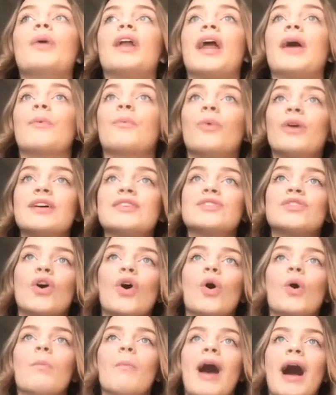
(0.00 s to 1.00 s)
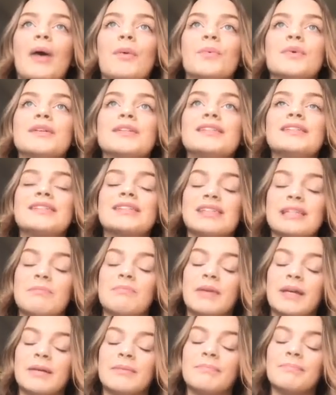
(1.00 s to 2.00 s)
when I was home, I was
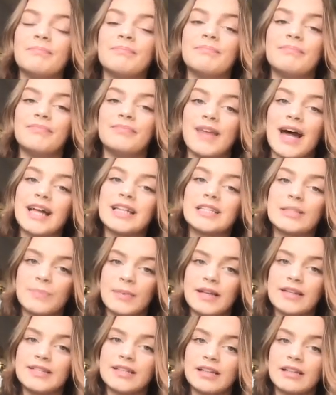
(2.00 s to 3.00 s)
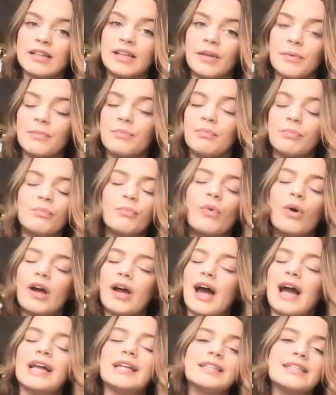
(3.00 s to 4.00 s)
sleeping. That's basically
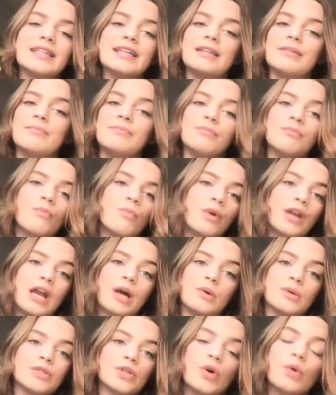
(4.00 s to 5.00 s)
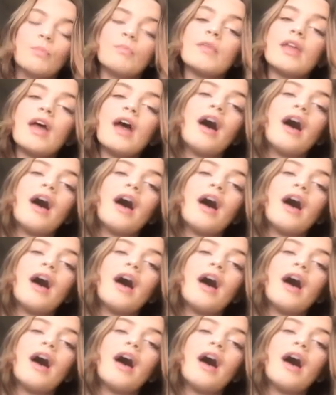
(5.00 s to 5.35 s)
what I did when I was home.